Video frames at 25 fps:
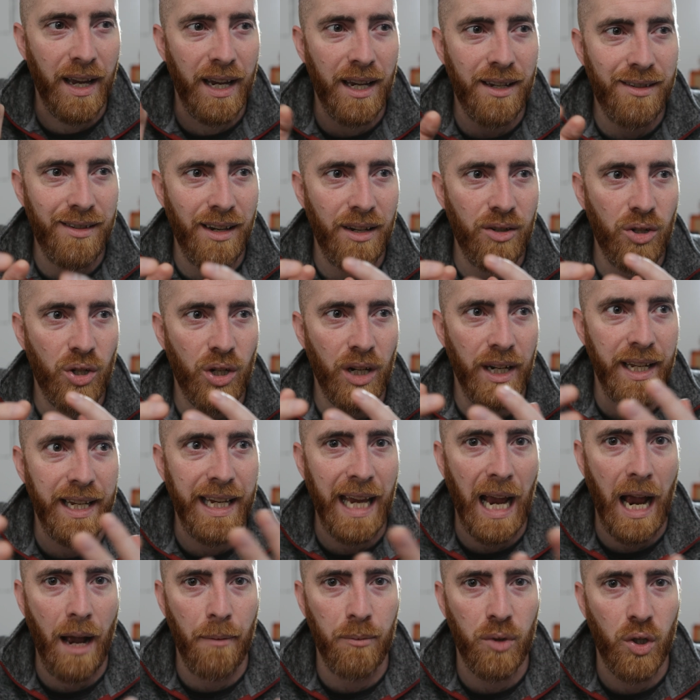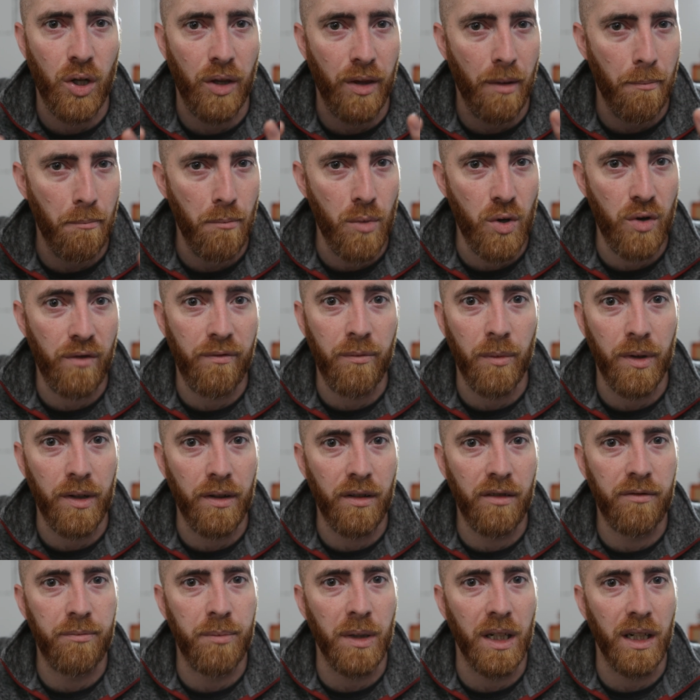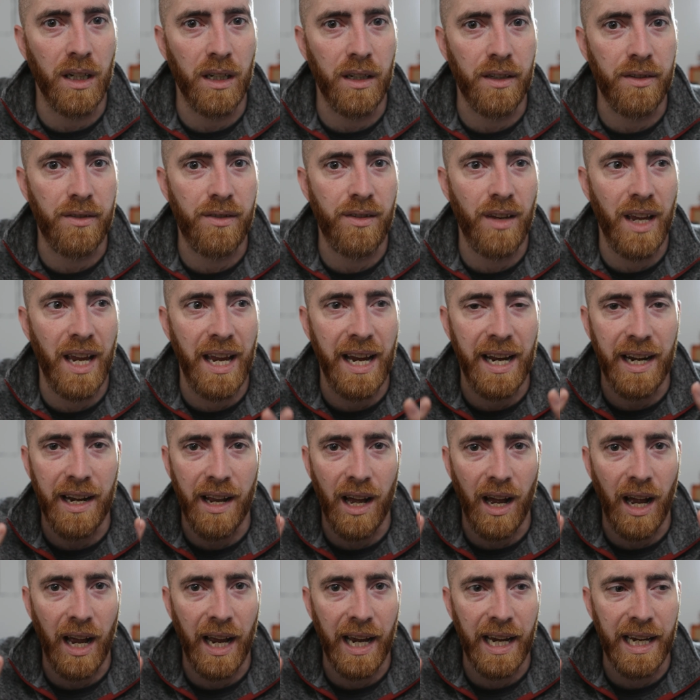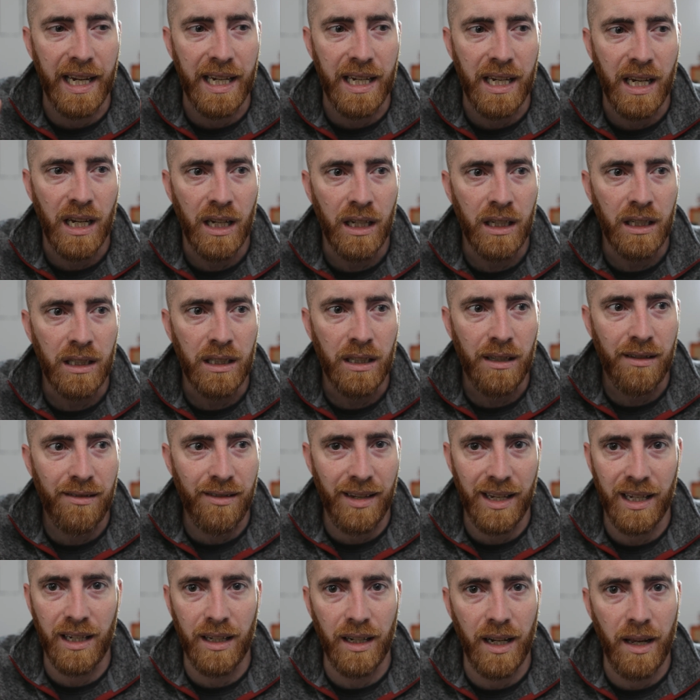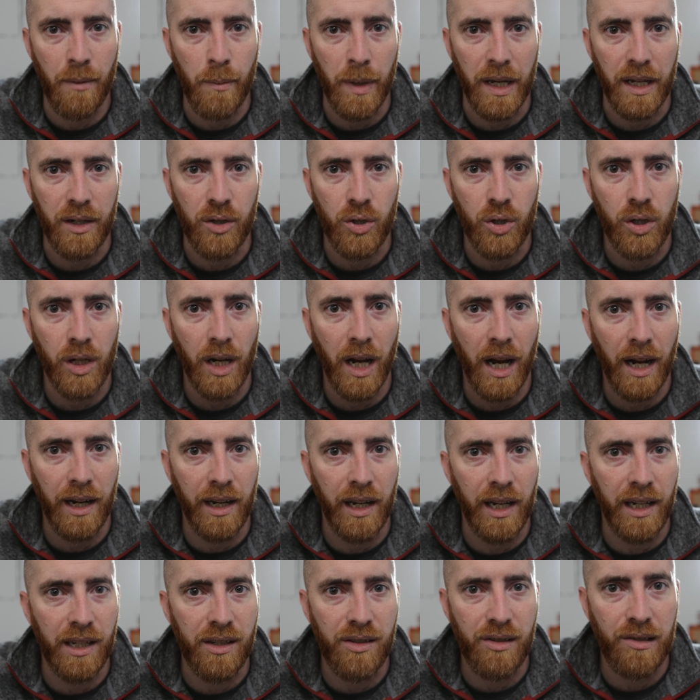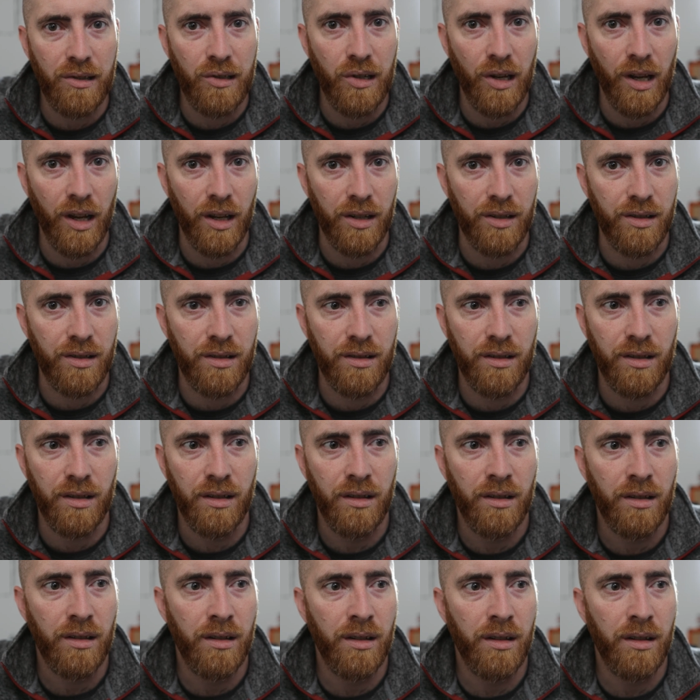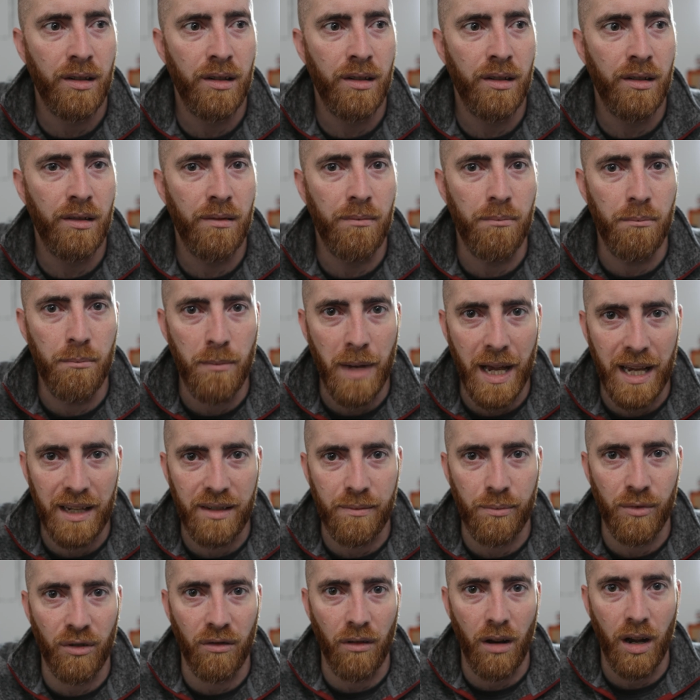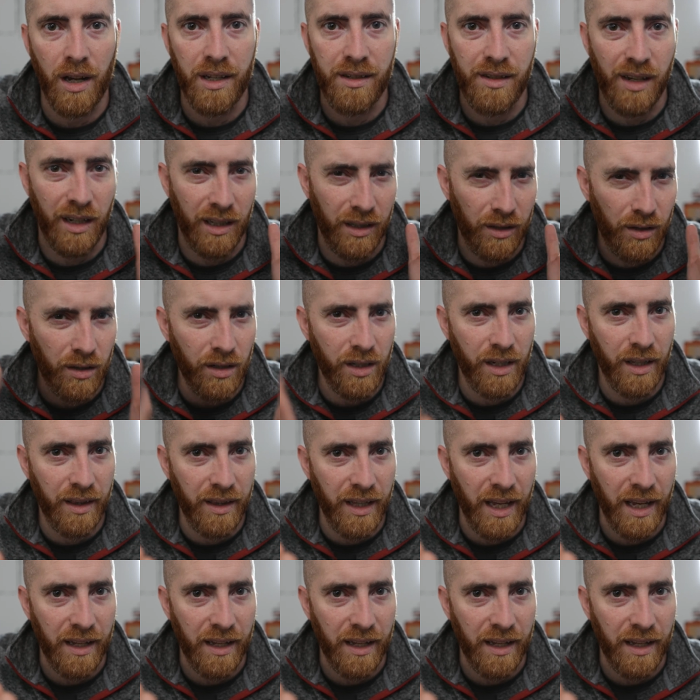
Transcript: They essentially capture the movement of birds in a single image, and it's just mesmerizing. Look at